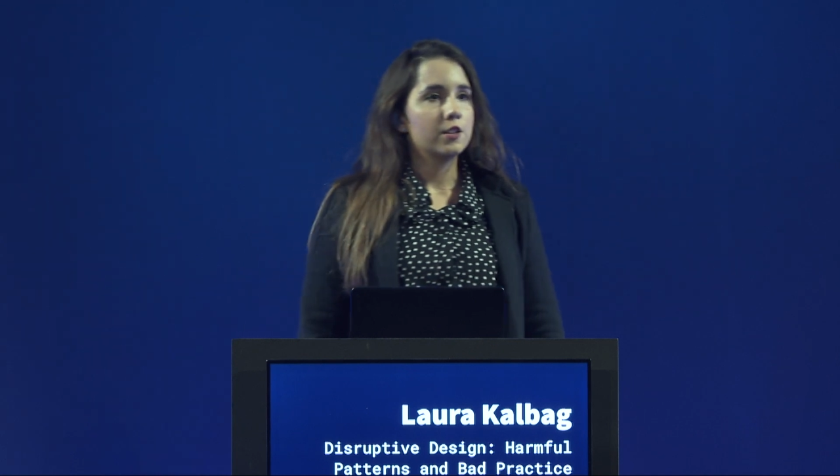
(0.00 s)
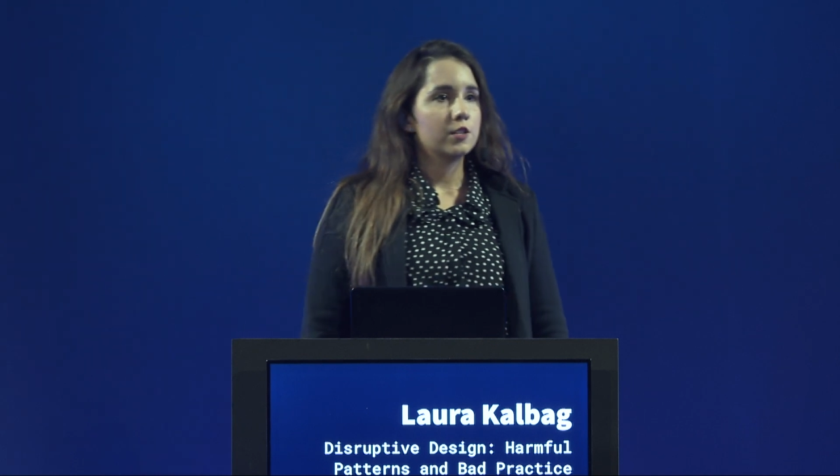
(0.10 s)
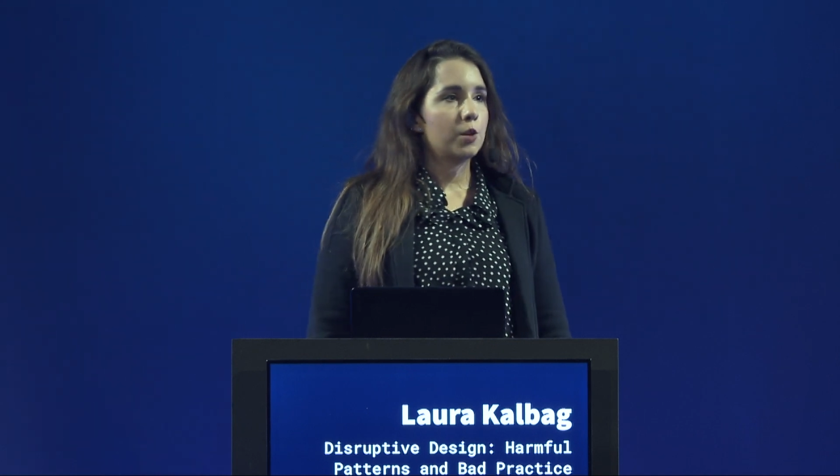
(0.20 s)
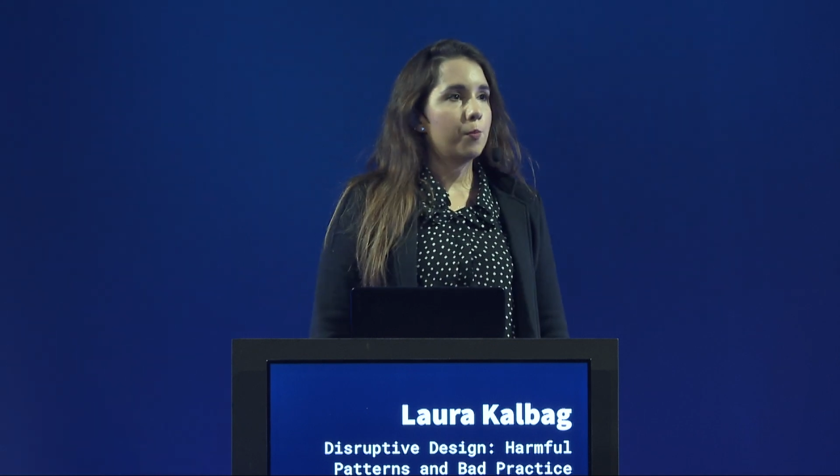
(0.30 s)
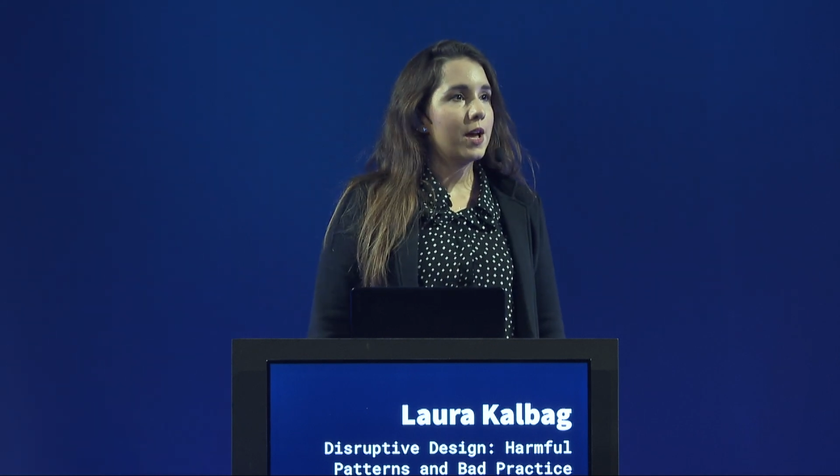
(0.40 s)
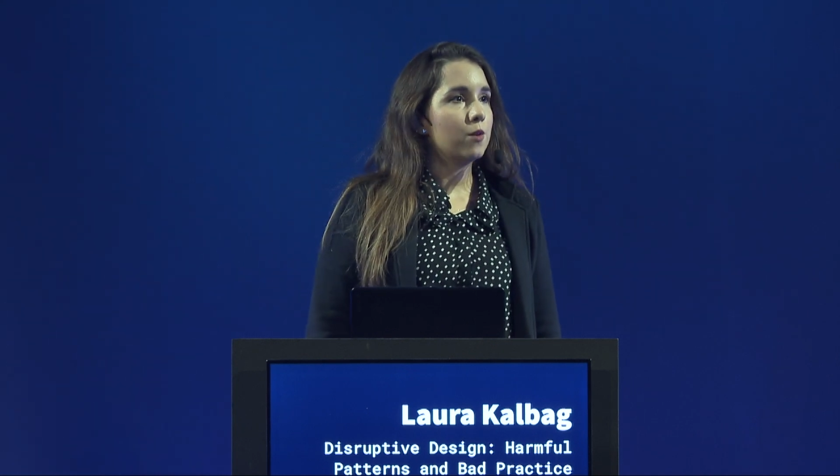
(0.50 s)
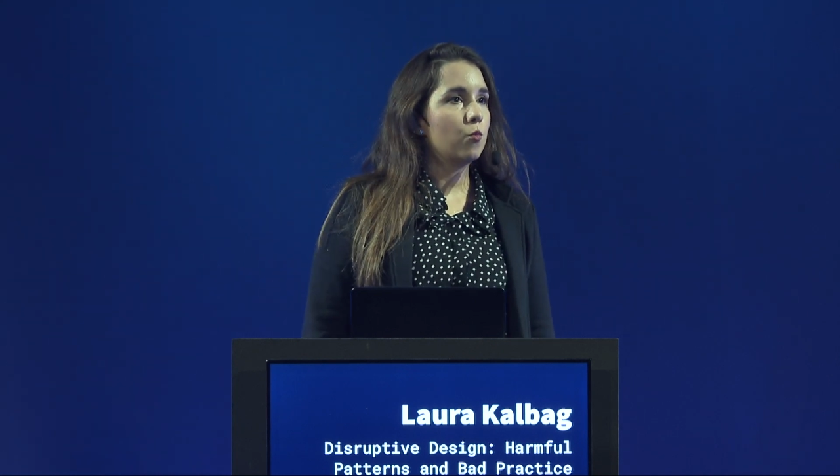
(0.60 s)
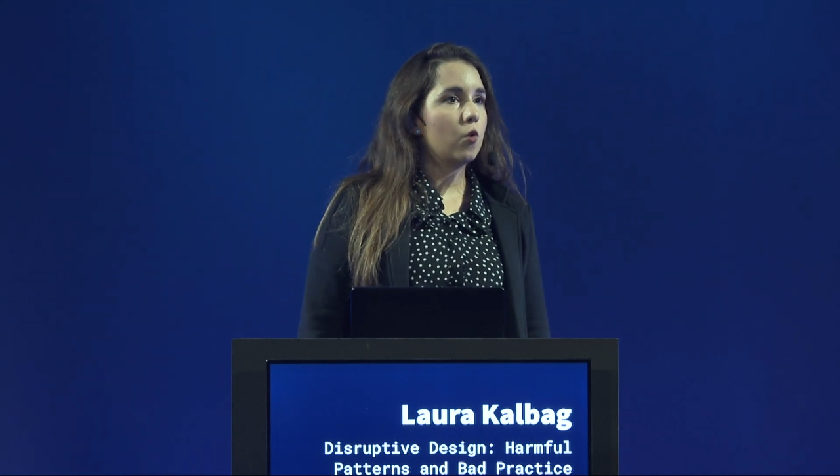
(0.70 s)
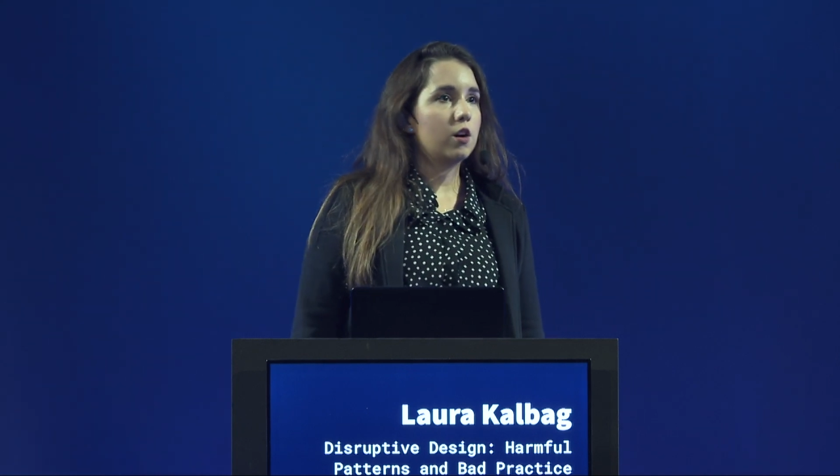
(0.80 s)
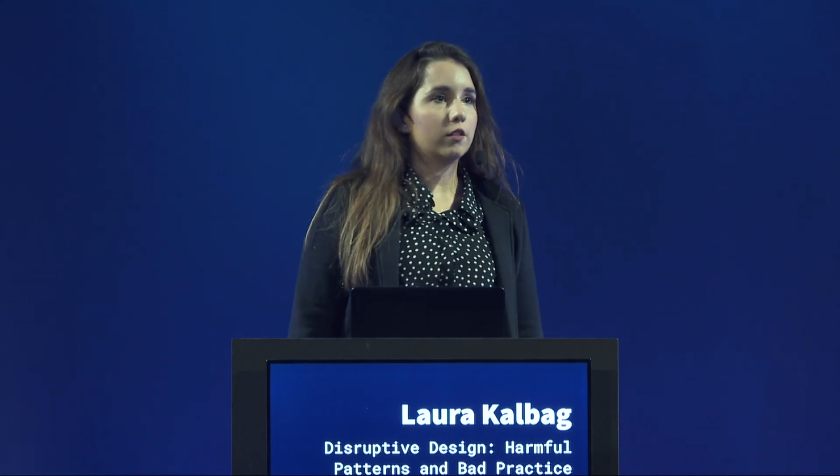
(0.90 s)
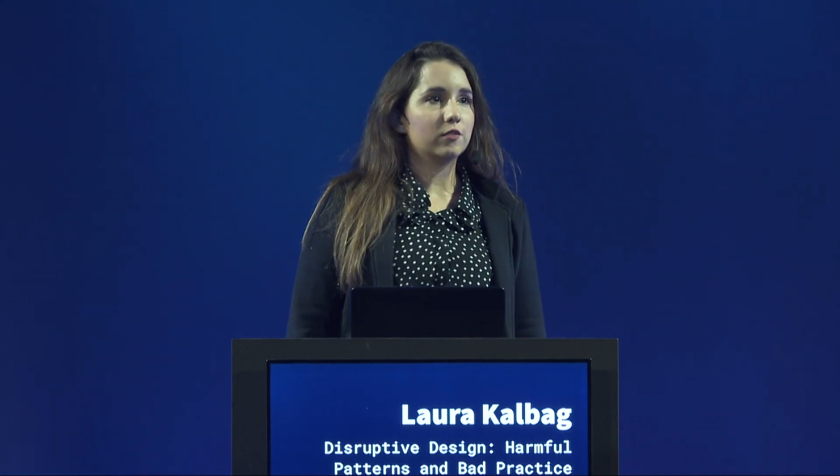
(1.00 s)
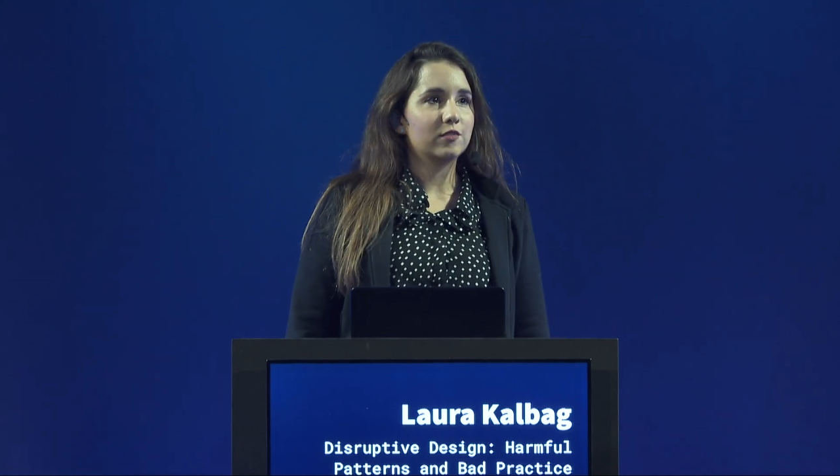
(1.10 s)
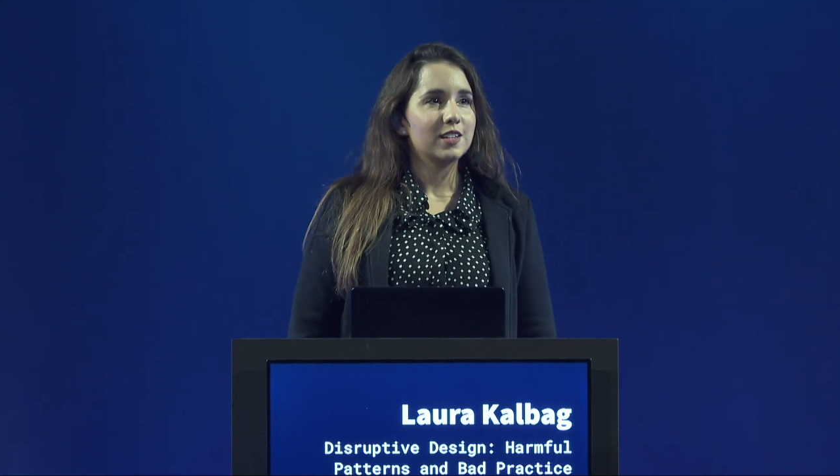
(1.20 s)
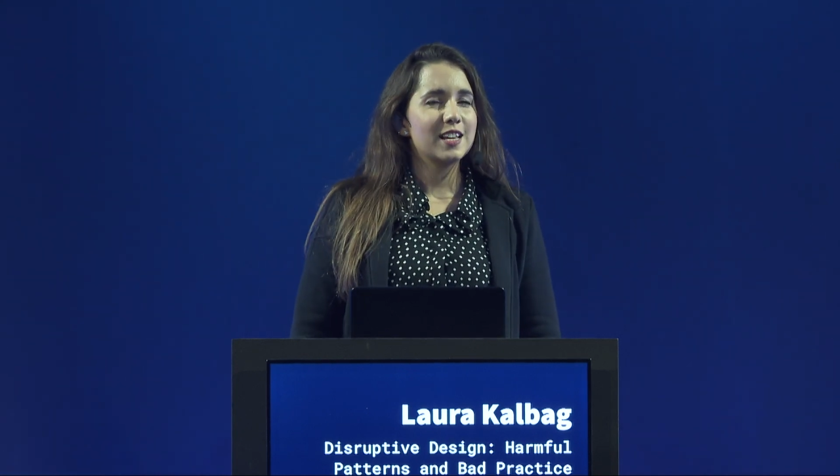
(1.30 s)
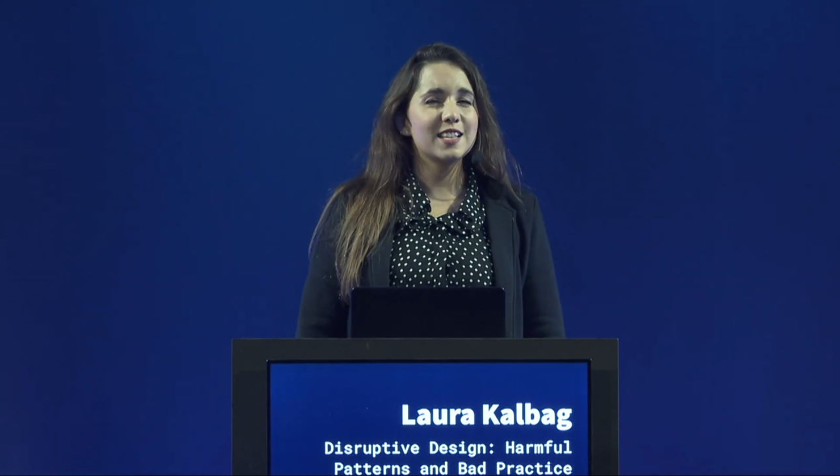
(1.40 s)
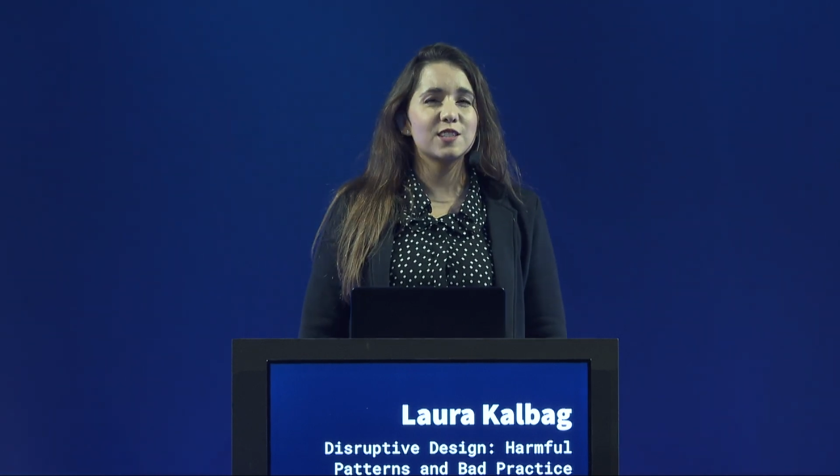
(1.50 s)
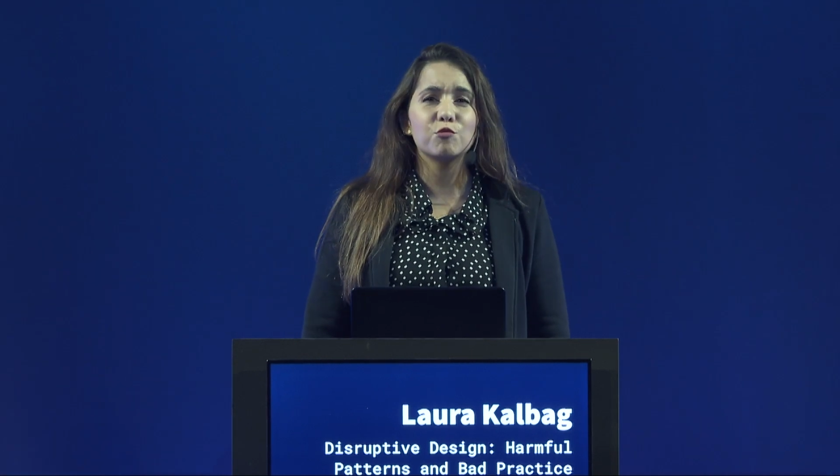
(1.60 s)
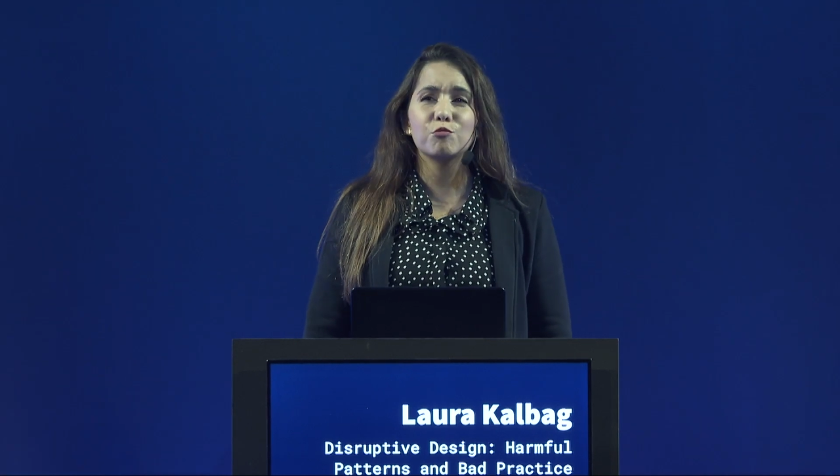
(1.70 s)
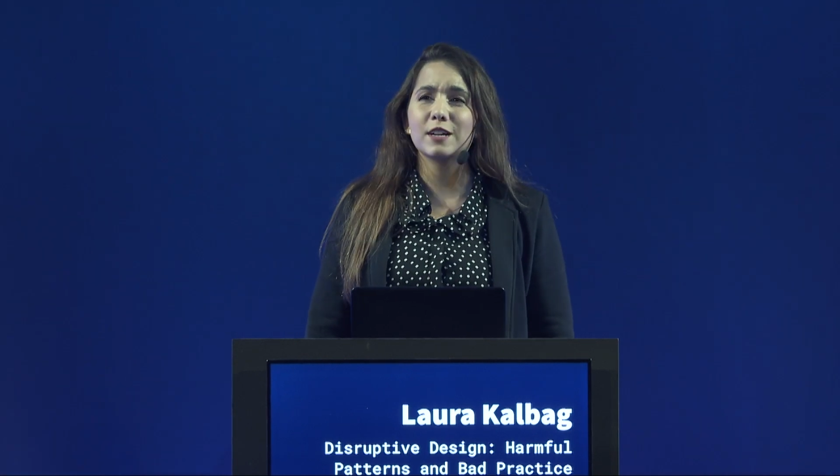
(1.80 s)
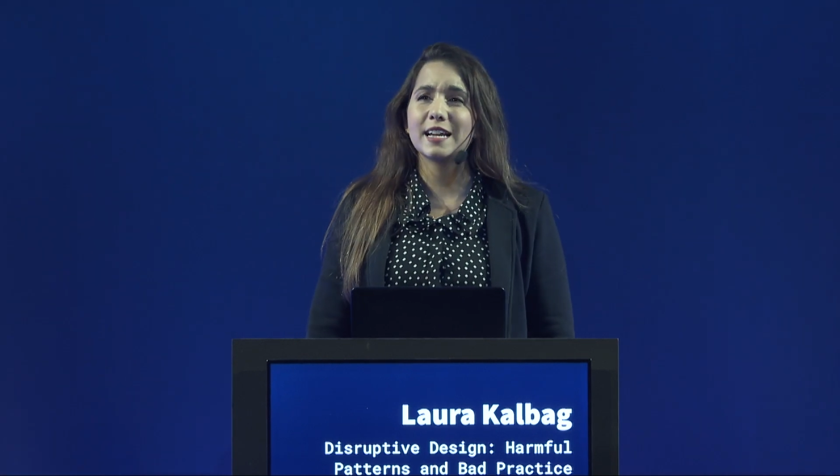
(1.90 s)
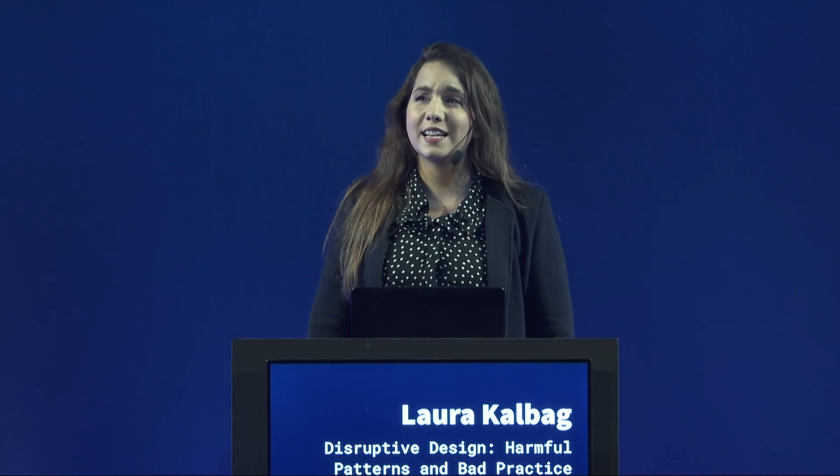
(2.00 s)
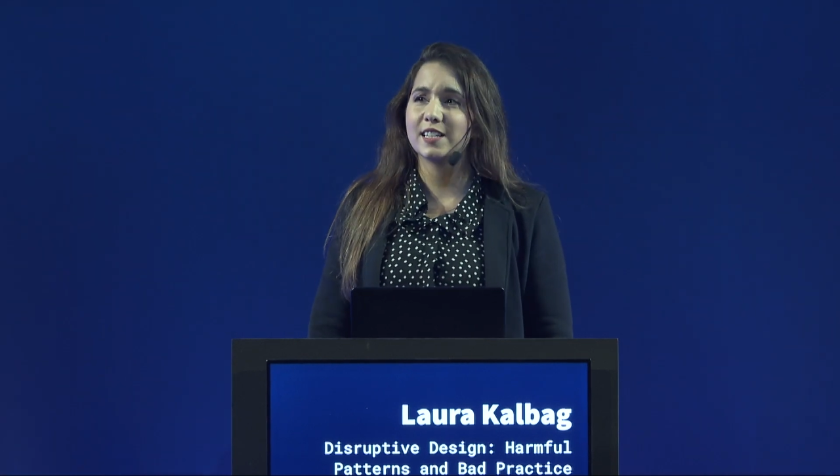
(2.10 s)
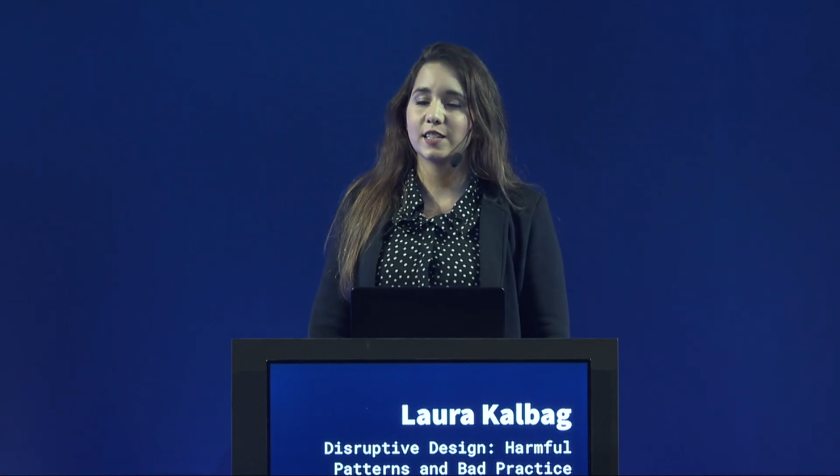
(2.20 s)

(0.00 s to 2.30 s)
So pattern one, it's a really